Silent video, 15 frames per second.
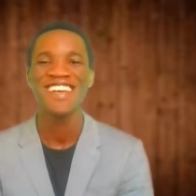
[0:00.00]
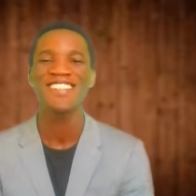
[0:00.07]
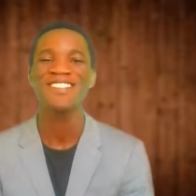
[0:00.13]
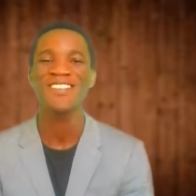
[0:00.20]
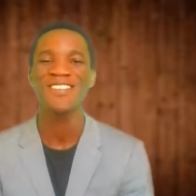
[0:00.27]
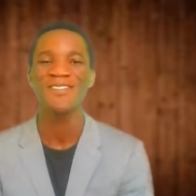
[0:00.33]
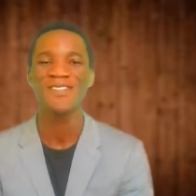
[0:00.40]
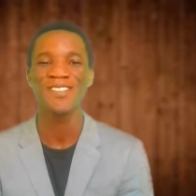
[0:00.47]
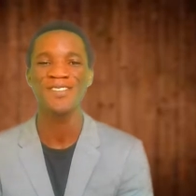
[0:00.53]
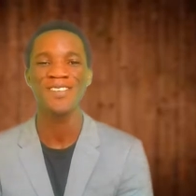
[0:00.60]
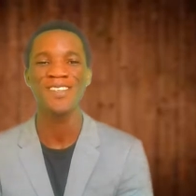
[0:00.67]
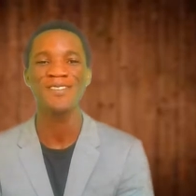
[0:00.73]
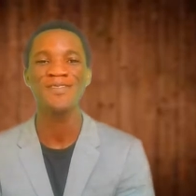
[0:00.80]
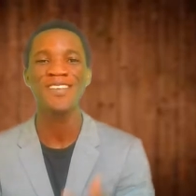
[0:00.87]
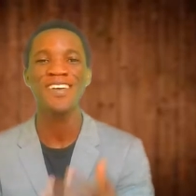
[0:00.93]
sorry for the
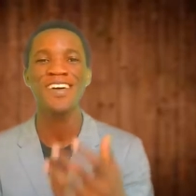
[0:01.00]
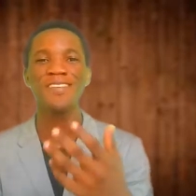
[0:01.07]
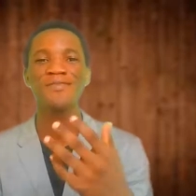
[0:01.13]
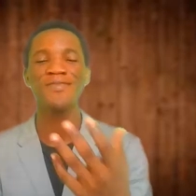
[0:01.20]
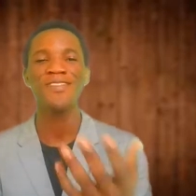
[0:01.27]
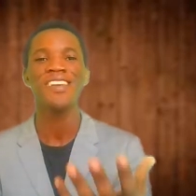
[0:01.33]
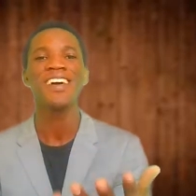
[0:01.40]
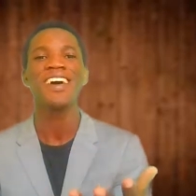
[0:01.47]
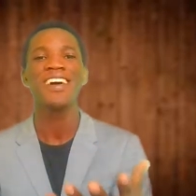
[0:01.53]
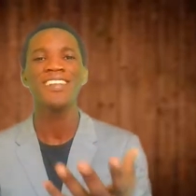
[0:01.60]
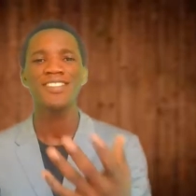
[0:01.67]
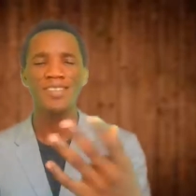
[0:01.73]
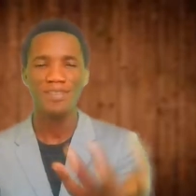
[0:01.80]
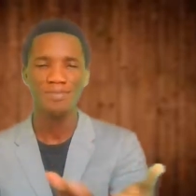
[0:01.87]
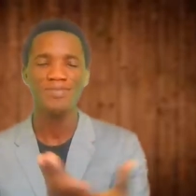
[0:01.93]
wall of. Uh,
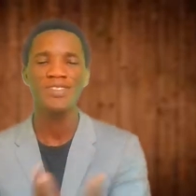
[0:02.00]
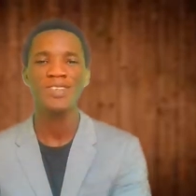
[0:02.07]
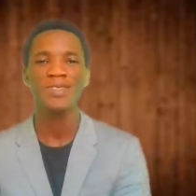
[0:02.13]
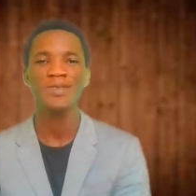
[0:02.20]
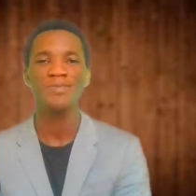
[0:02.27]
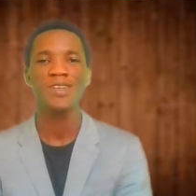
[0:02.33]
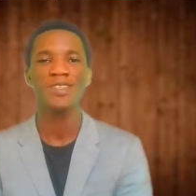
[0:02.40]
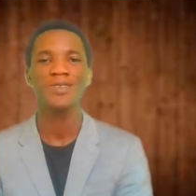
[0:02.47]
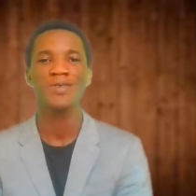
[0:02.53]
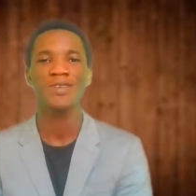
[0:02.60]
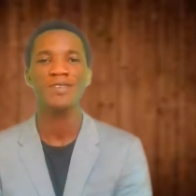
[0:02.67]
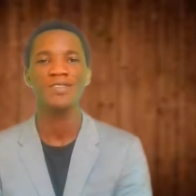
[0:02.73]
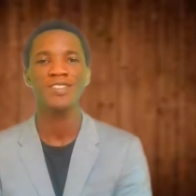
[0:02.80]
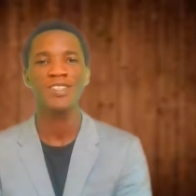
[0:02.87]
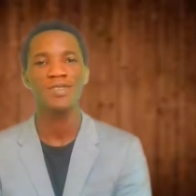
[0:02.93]
just just bring
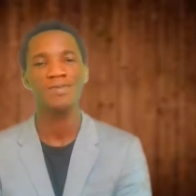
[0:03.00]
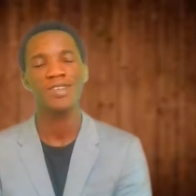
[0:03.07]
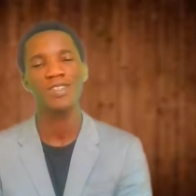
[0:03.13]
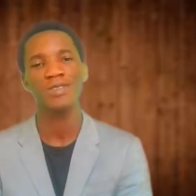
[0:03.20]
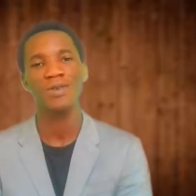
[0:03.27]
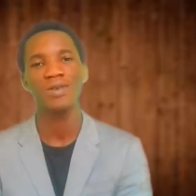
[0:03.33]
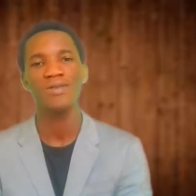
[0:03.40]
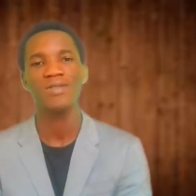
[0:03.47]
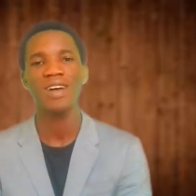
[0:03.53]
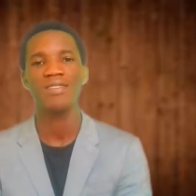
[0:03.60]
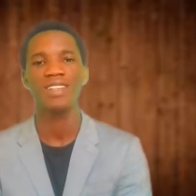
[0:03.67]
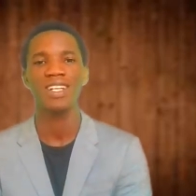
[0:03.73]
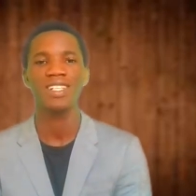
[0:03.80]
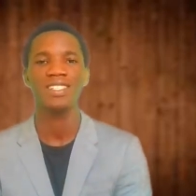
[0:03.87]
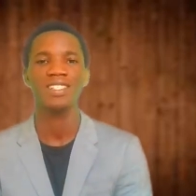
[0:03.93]
twenty. Just bring
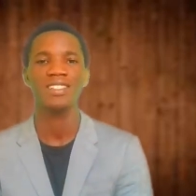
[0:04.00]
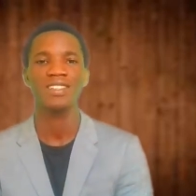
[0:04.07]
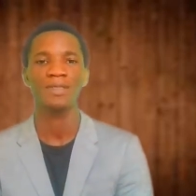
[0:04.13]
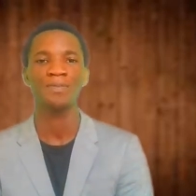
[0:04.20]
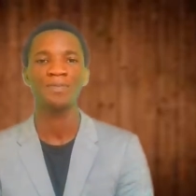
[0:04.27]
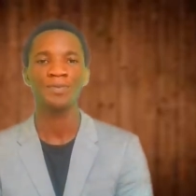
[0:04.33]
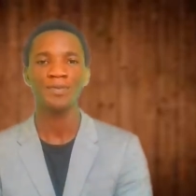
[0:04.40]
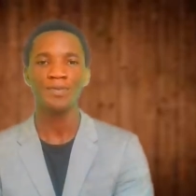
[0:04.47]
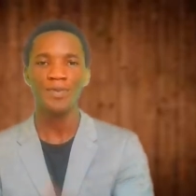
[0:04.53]
twenty-five dollars in.